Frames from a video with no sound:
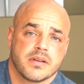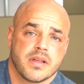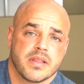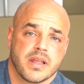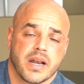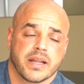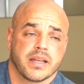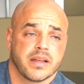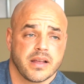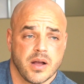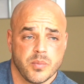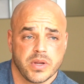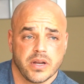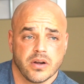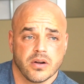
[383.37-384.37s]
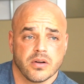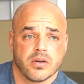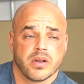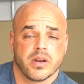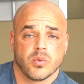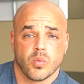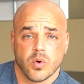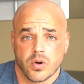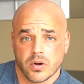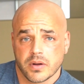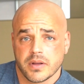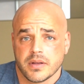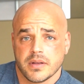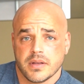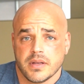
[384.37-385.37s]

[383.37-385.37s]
and that I could come here and work